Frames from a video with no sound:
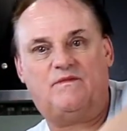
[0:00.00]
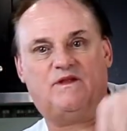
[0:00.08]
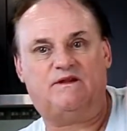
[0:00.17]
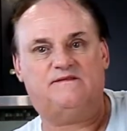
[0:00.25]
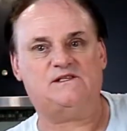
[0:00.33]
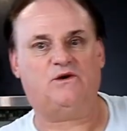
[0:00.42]

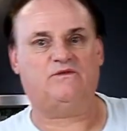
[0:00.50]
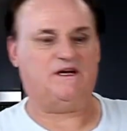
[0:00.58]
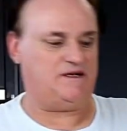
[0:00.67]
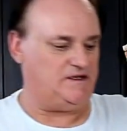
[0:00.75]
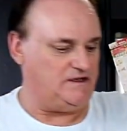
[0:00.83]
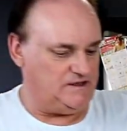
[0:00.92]
3 of
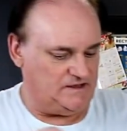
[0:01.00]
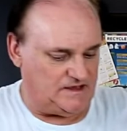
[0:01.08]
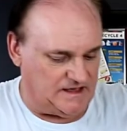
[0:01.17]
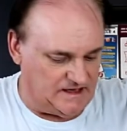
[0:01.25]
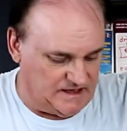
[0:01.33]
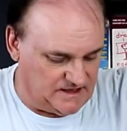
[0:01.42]
that,
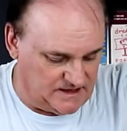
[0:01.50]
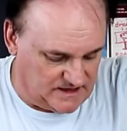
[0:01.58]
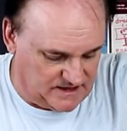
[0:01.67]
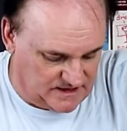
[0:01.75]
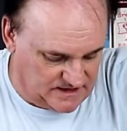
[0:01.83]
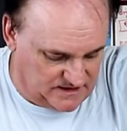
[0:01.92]
and
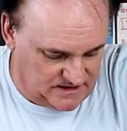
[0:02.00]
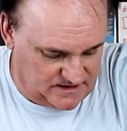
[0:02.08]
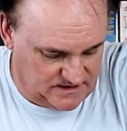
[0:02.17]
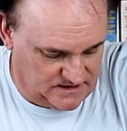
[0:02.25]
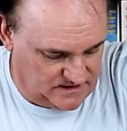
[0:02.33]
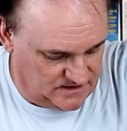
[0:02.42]
then
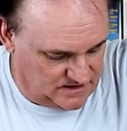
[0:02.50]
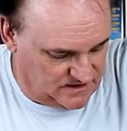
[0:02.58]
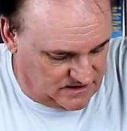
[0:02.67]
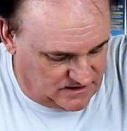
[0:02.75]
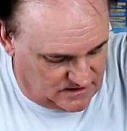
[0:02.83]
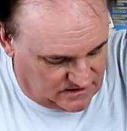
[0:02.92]

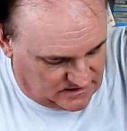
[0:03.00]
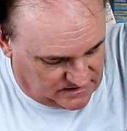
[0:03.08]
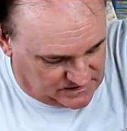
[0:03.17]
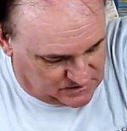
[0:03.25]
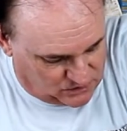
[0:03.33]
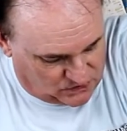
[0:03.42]

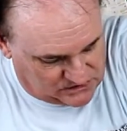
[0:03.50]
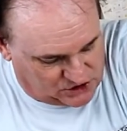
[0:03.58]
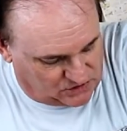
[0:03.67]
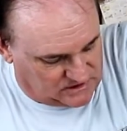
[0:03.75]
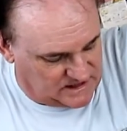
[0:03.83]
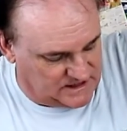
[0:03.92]
there's more
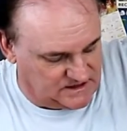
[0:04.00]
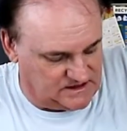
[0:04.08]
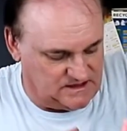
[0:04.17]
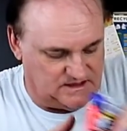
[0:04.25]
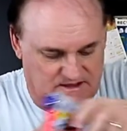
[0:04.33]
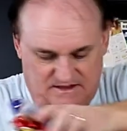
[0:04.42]
chocolates.